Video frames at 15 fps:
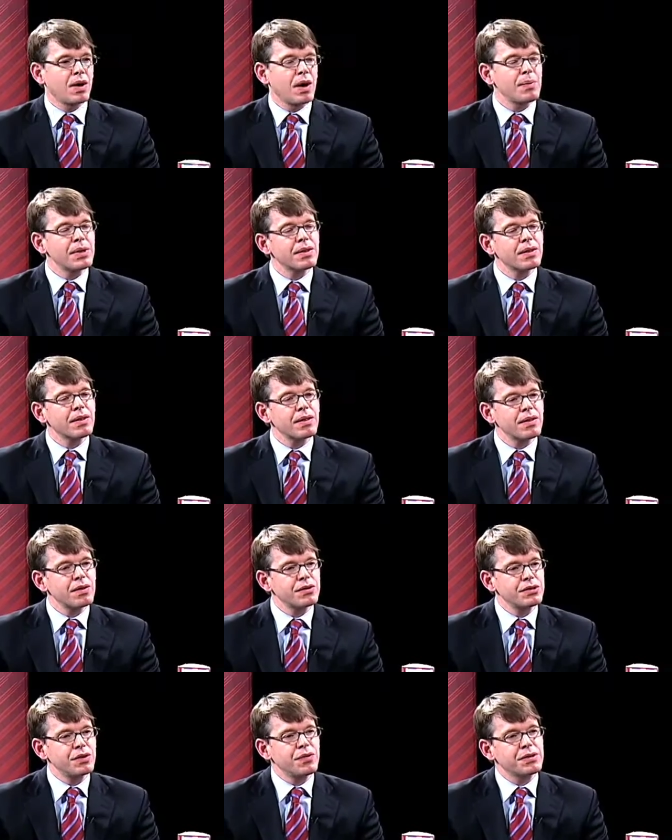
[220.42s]
I mean, there are
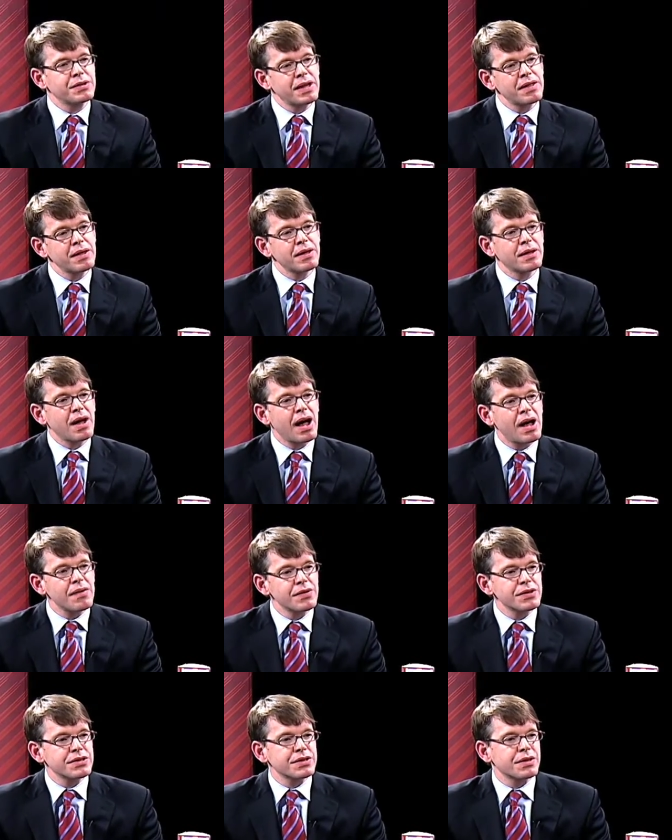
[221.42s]
two things. I think,
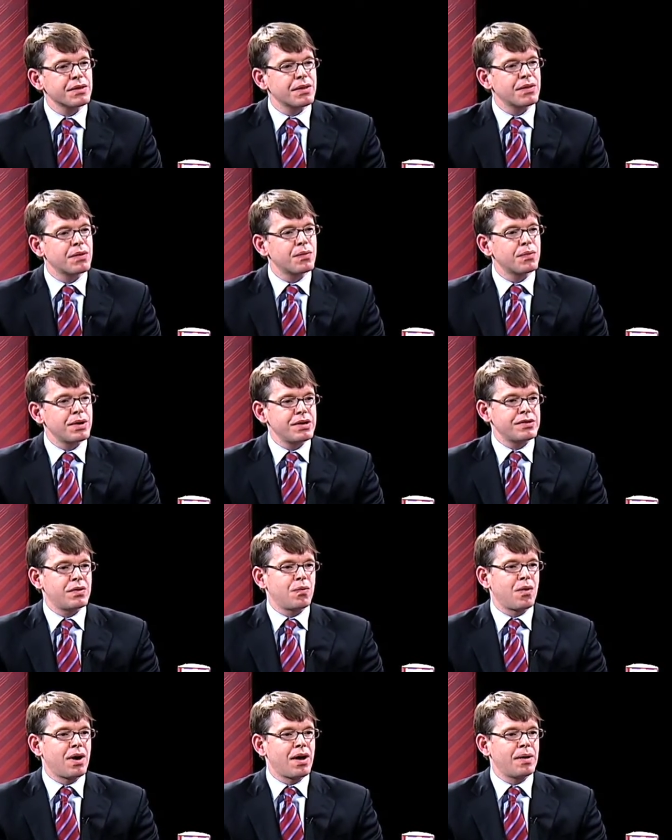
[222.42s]
obviously, the reason
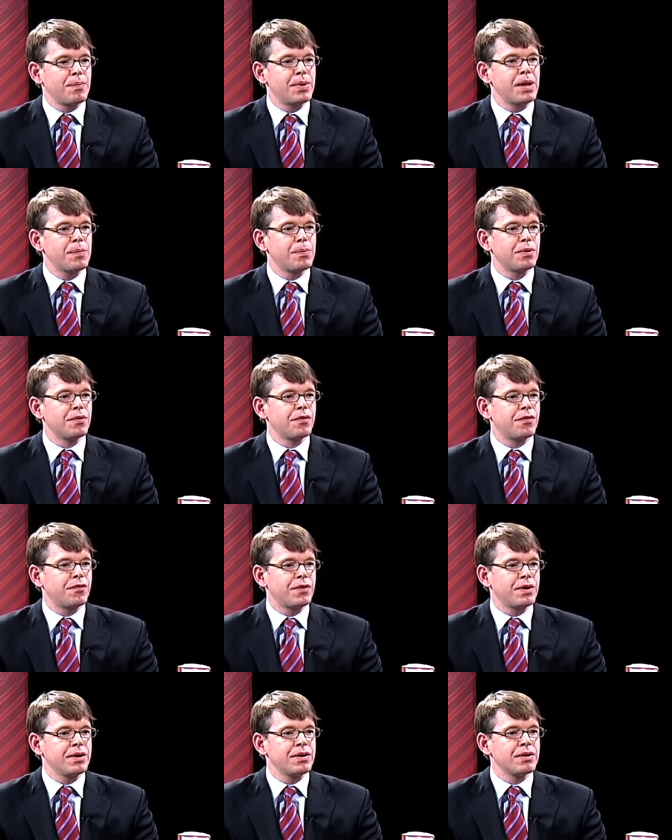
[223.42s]
why people
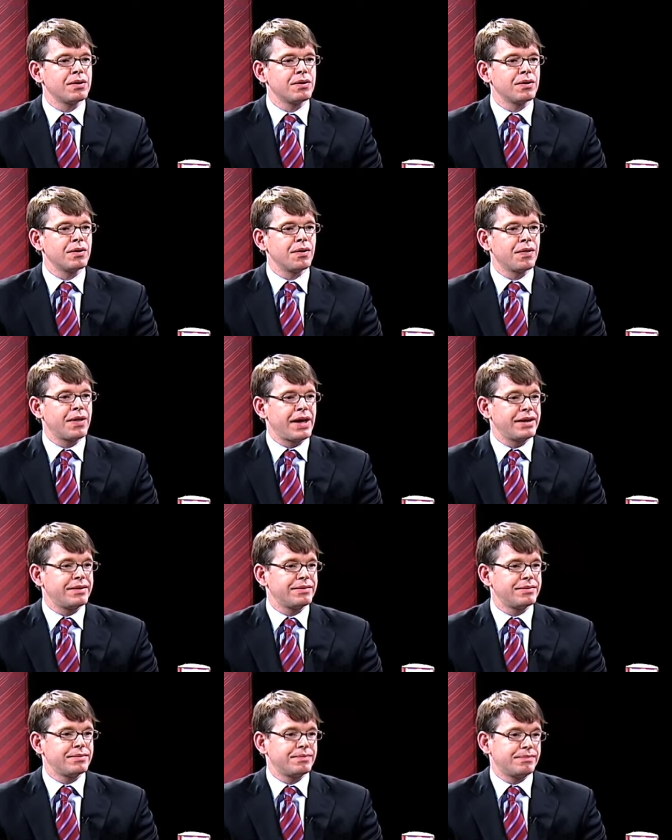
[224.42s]
feel that
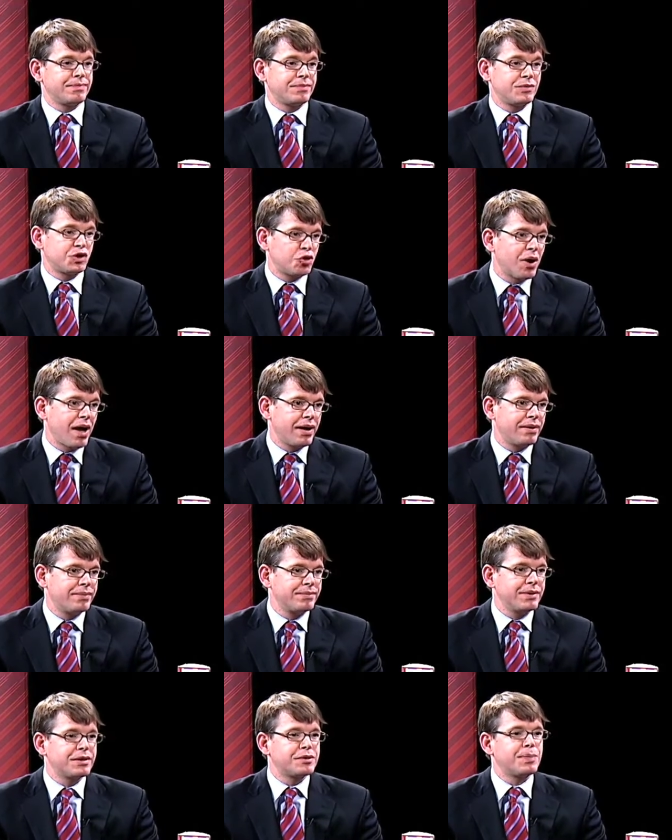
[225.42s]
dread,
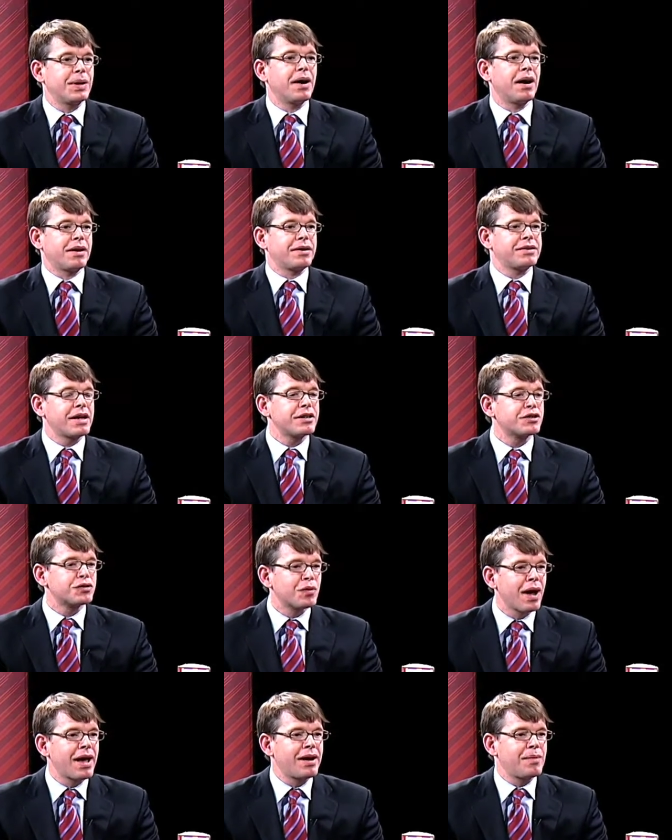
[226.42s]
let's be honest, that
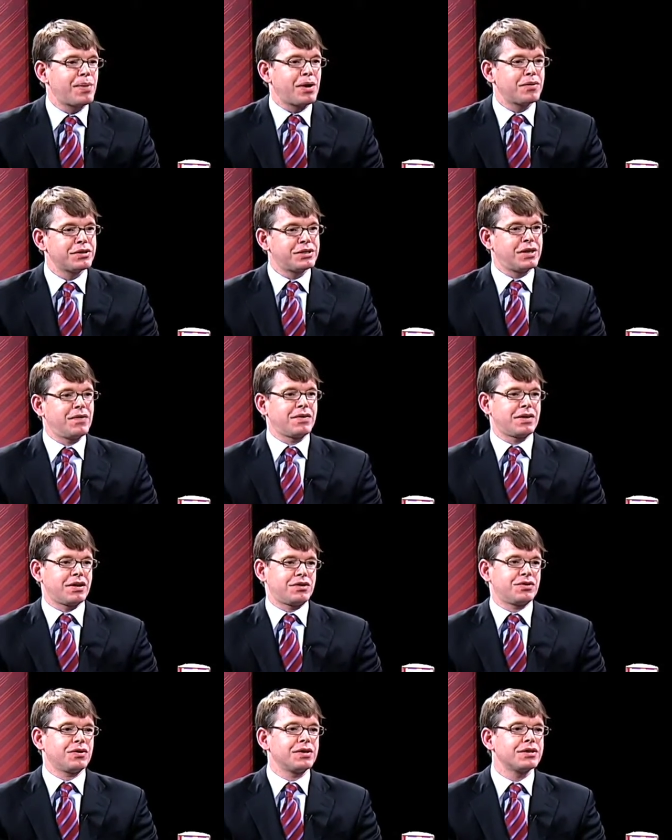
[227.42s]
dread about receiving that
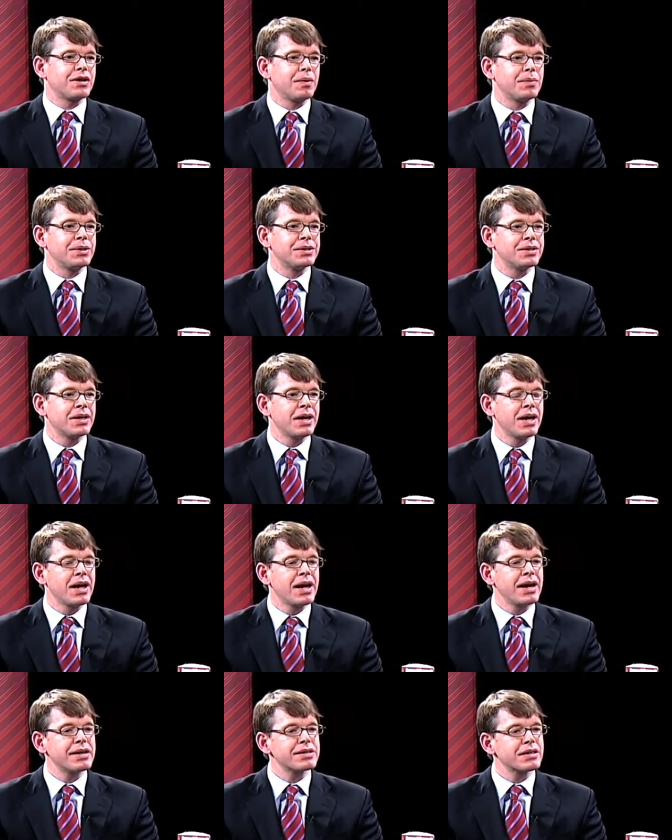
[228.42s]
jury summons,
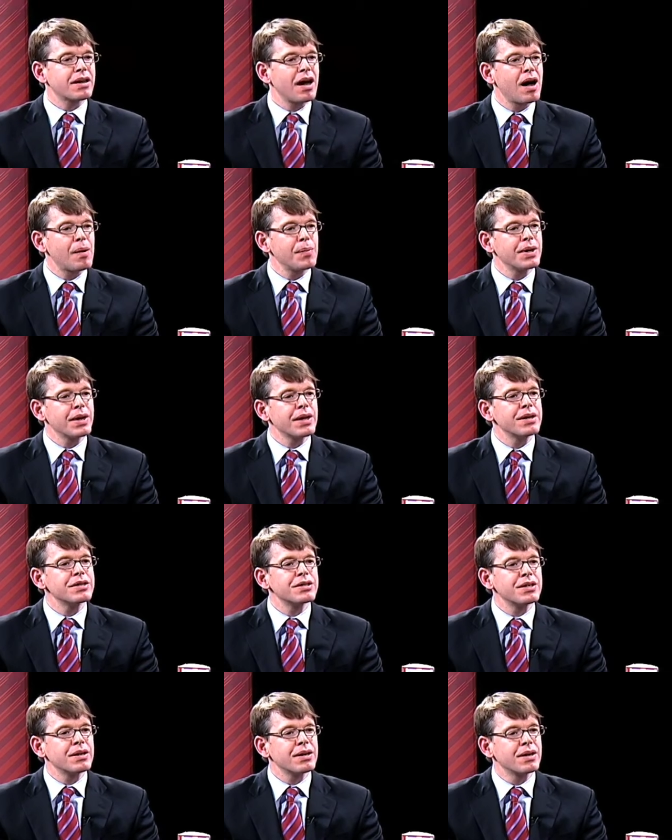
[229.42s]
is a
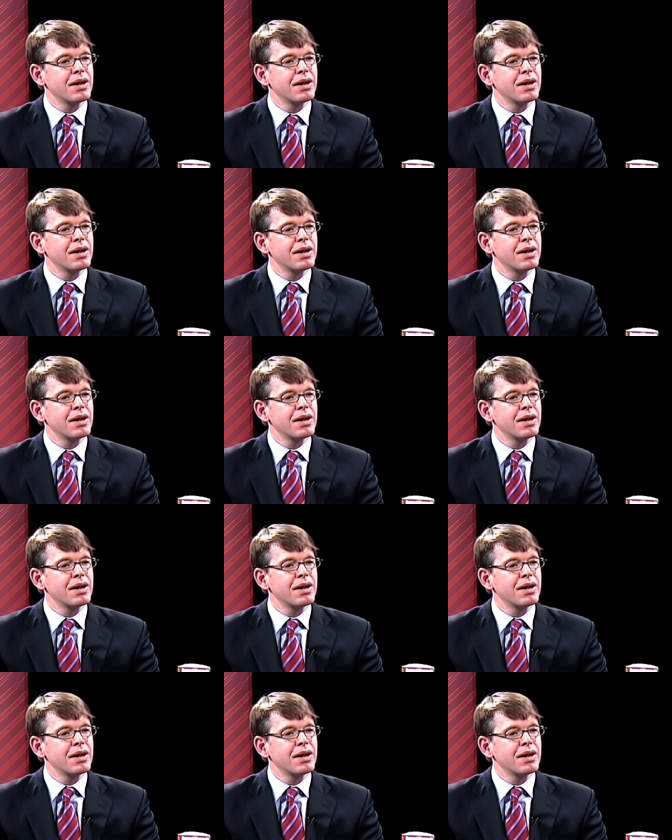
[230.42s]
combination